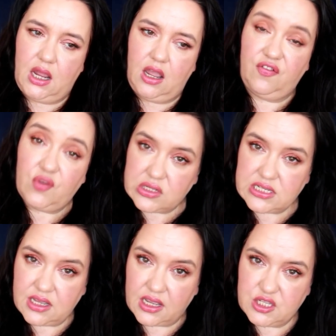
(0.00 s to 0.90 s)
a
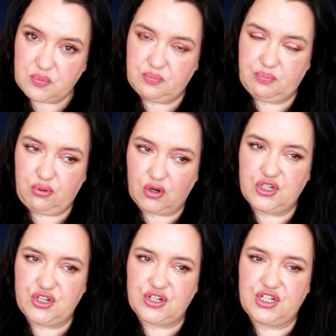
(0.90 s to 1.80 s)
full-size
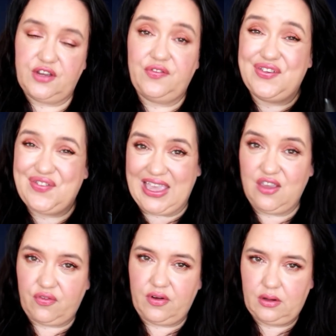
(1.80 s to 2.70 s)
product of the
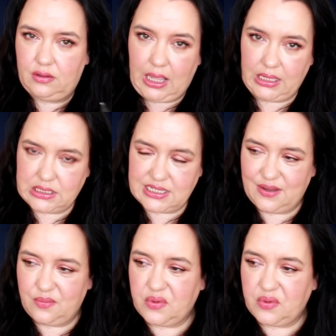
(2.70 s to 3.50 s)
favourite item,